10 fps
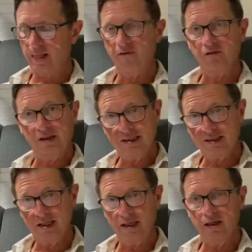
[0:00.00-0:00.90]

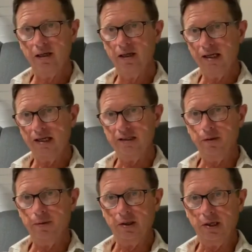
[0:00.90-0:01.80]
Felicity is the
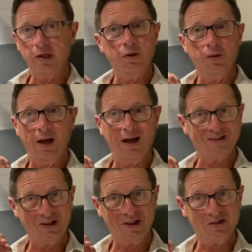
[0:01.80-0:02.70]
ability to, as
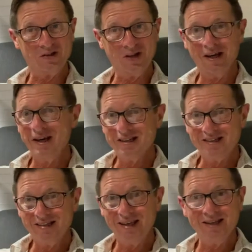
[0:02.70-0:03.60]
I like to say,
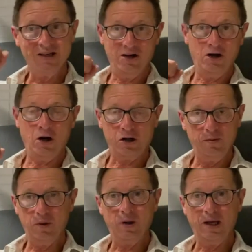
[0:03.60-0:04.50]
season our
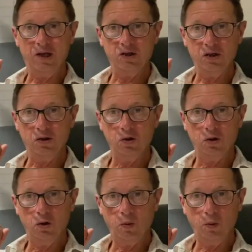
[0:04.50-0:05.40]
communication
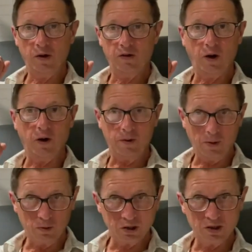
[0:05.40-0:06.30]
with our
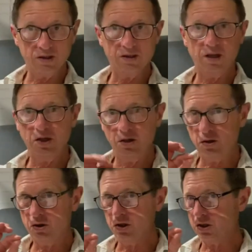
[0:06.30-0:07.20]
emotions.
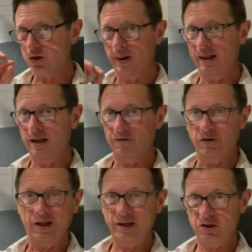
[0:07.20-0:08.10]
Just the right
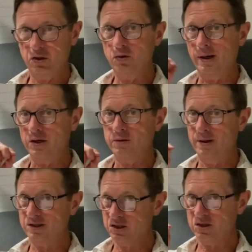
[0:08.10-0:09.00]
level, not too much,
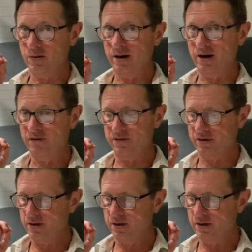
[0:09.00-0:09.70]
but just the right enough.